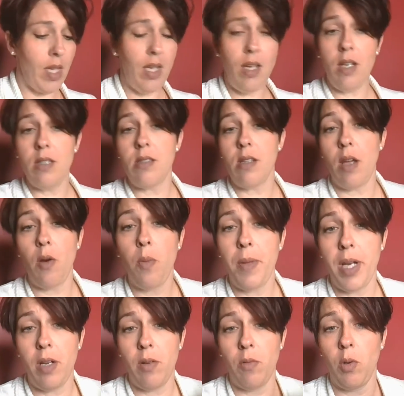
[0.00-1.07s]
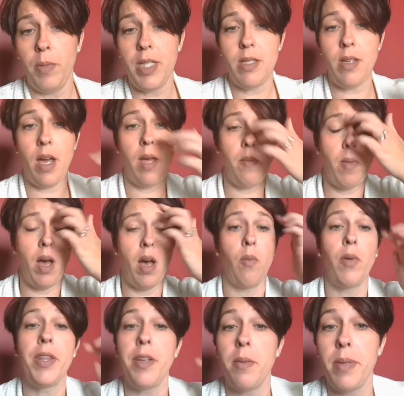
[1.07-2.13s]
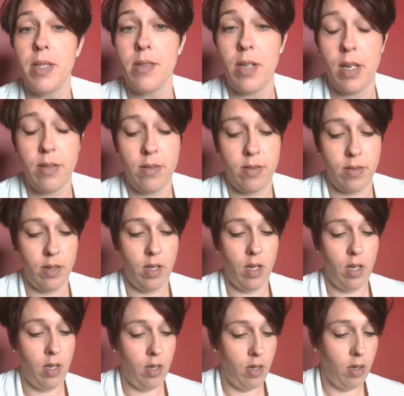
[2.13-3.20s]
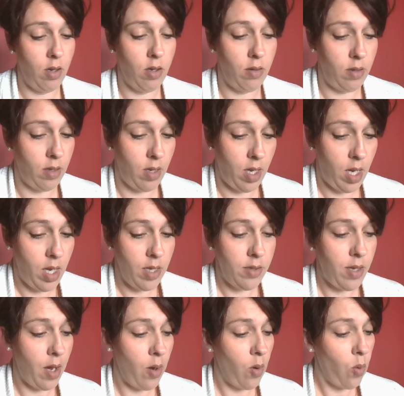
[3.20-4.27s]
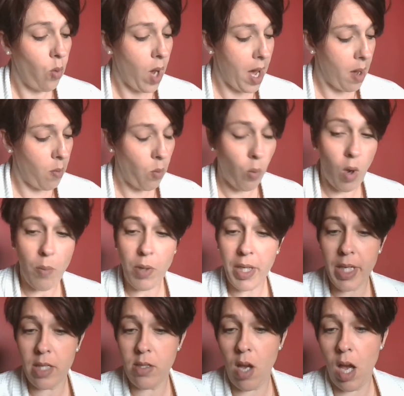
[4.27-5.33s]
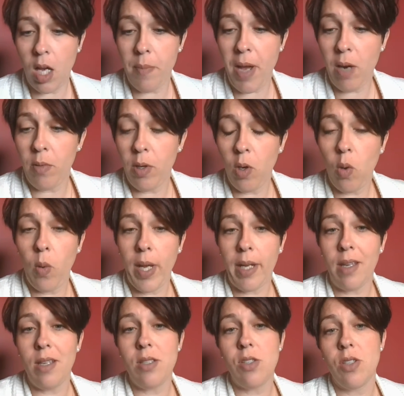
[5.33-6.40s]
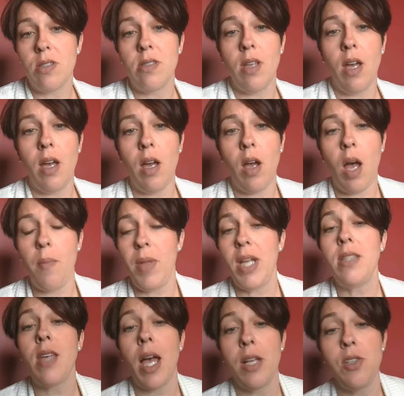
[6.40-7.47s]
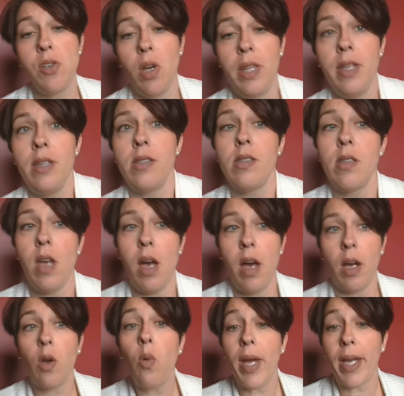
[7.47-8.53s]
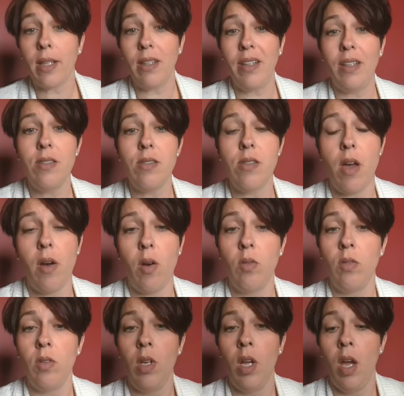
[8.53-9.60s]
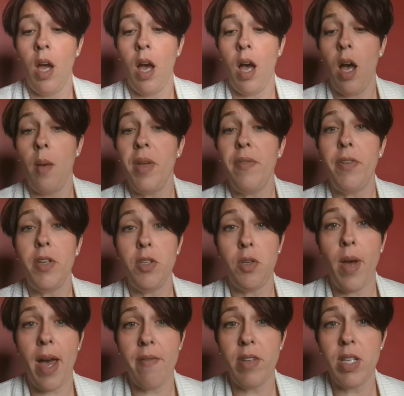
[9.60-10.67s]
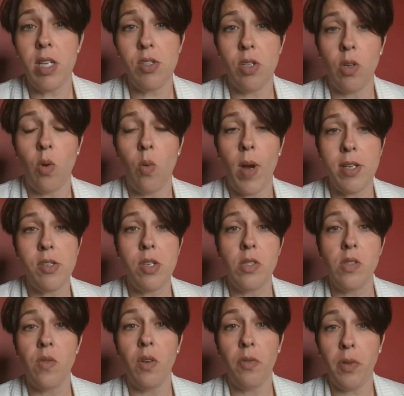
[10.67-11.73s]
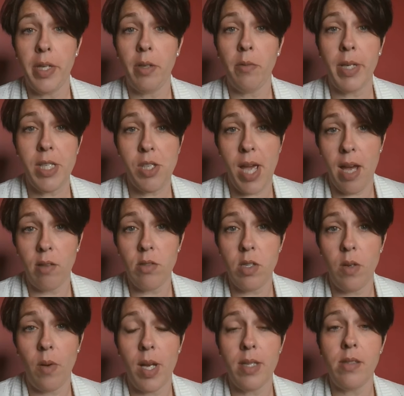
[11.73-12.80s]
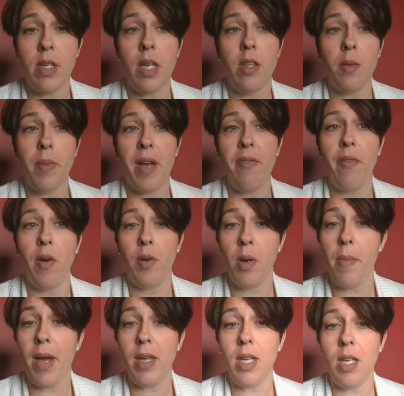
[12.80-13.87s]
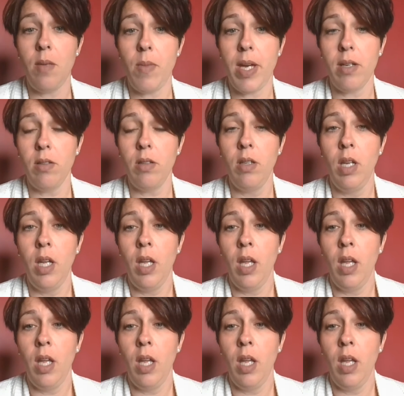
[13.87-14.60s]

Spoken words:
It is an open enrollment time with your business. So what we're going to talk about real quick is just, I'm going to touch on this quickly. So if you do have additional questions, feel free to reach out to us either by phone or by email,